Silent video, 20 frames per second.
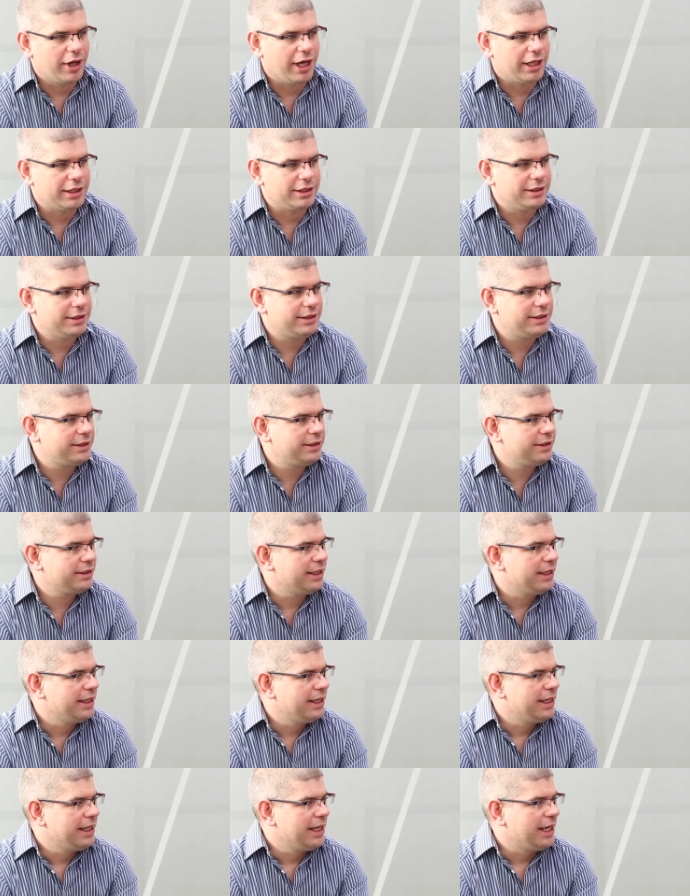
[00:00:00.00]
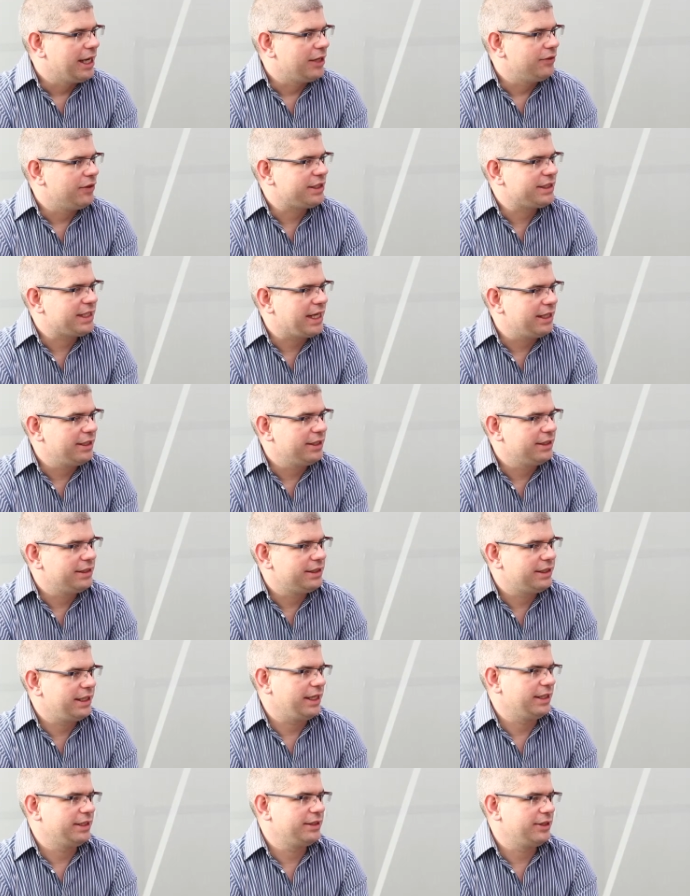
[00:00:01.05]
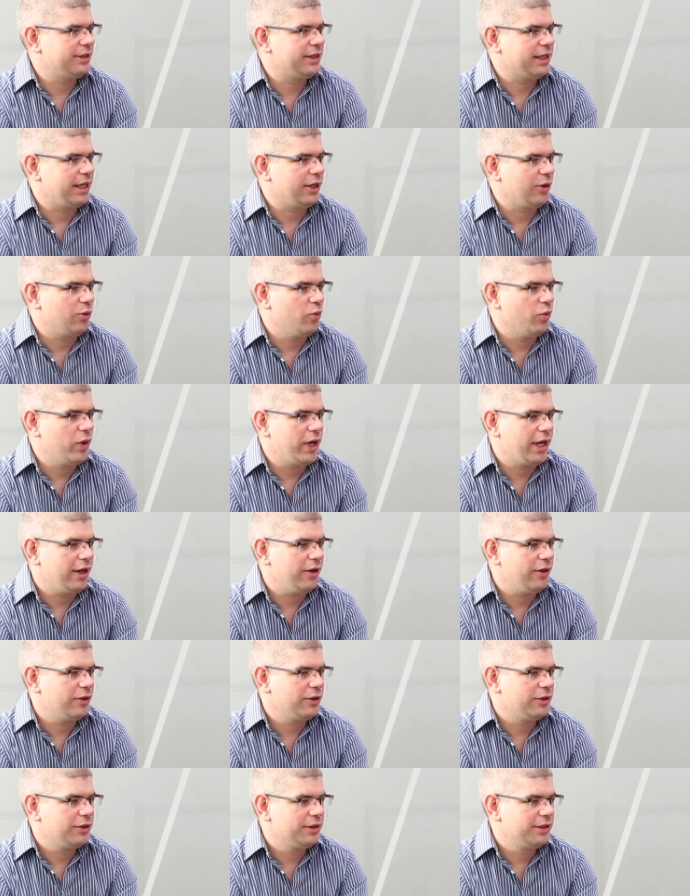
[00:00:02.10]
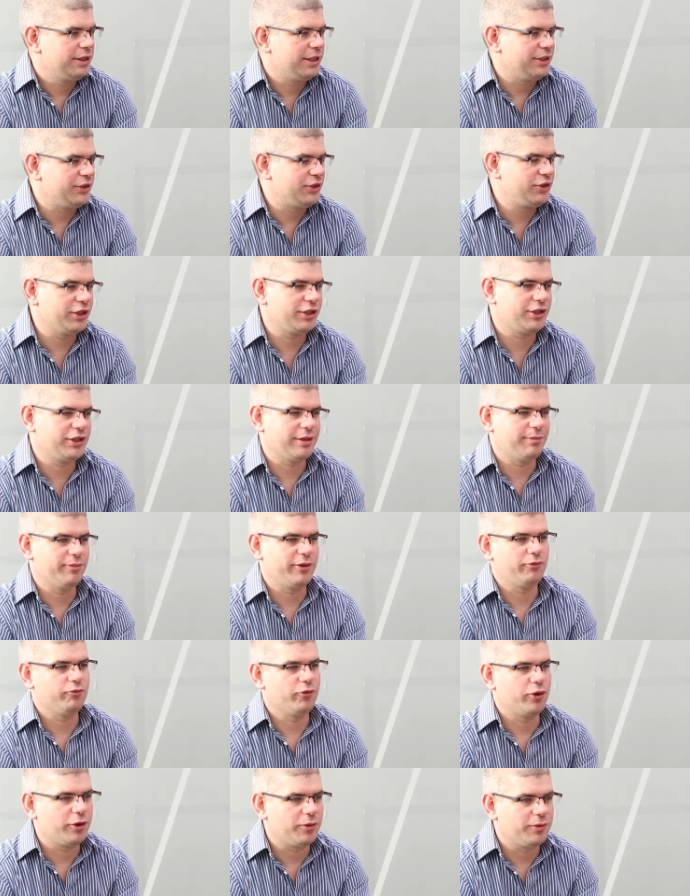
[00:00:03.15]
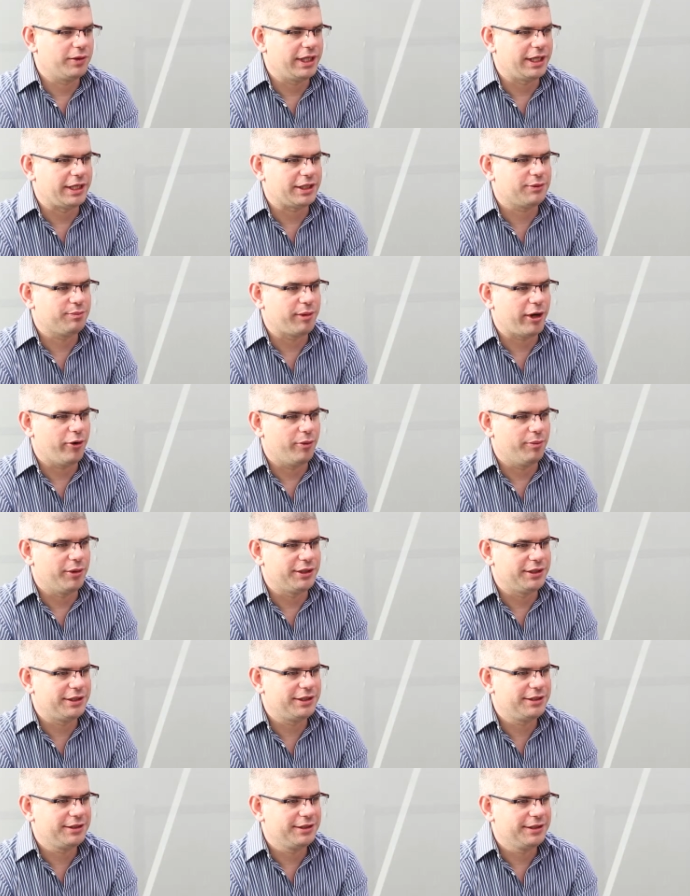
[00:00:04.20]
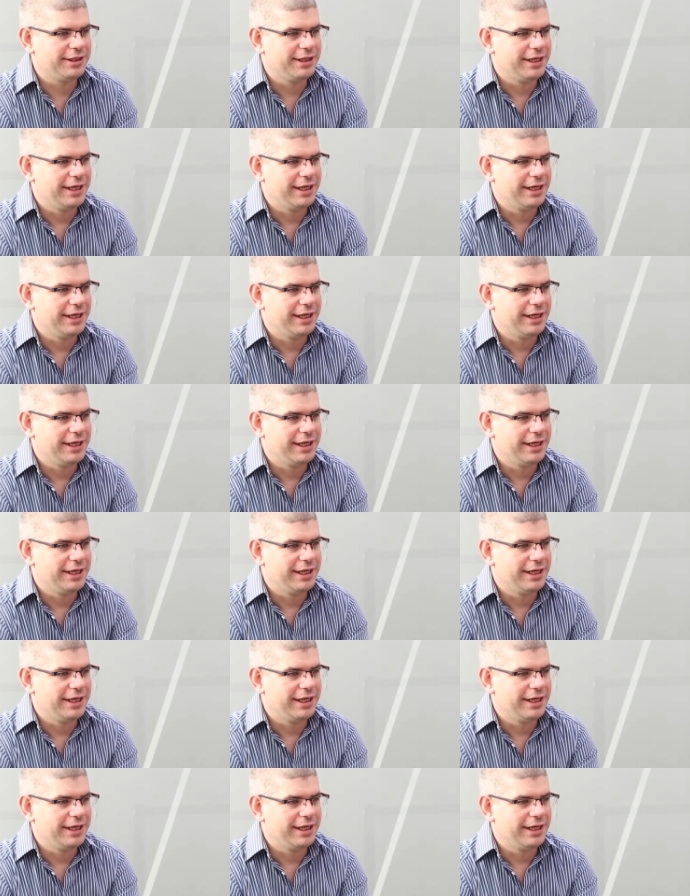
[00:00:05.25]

and the tendency is to think, well, there's just something wrong with the experiment.